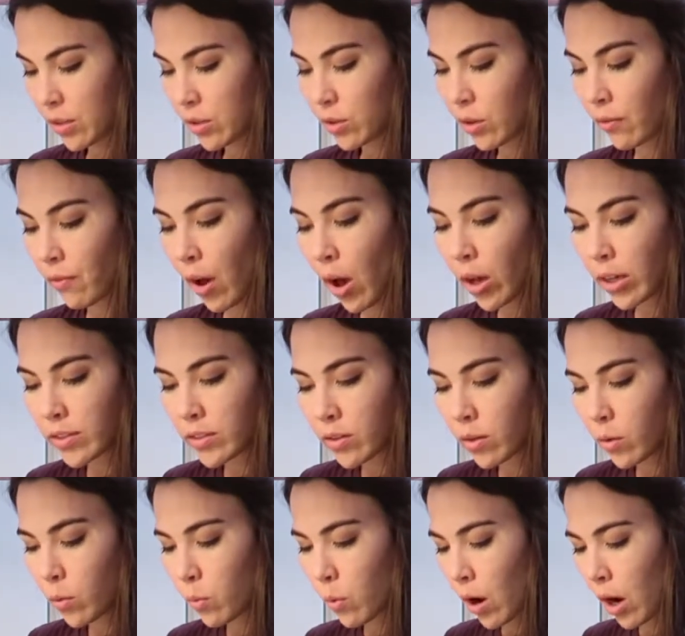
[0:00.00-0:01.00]
So I've
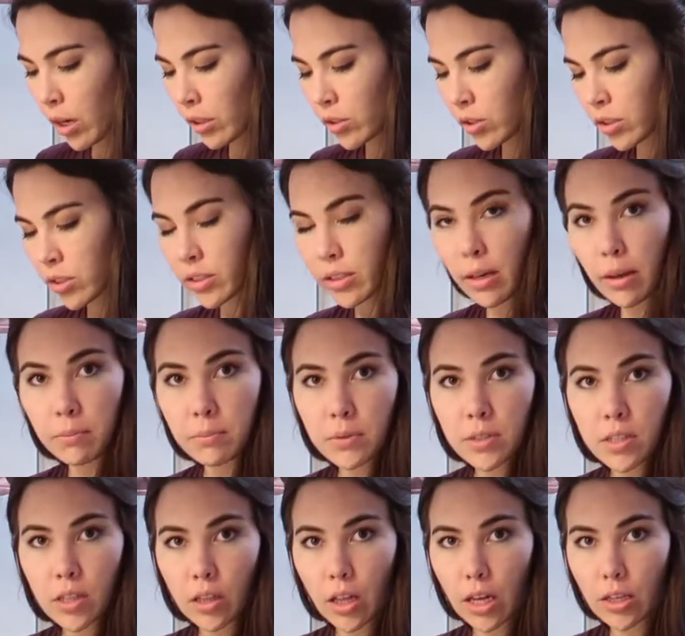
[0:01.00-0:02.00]
also washed some
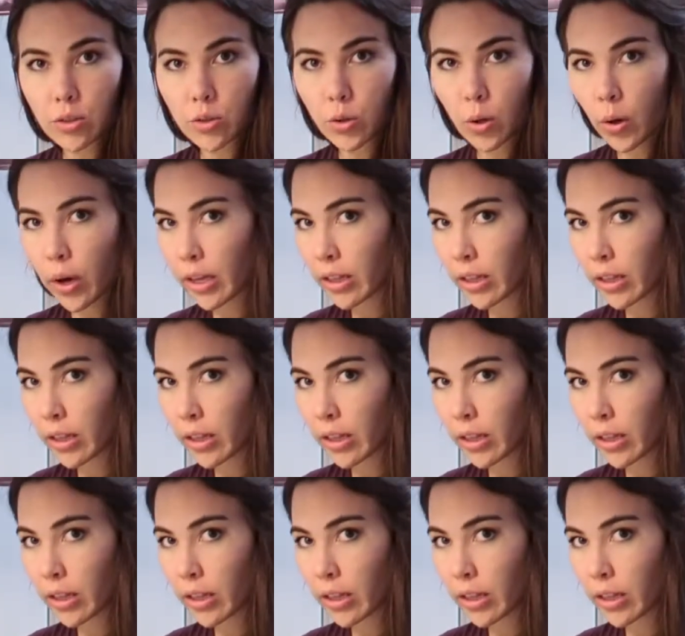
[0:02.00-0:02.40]
cilantro.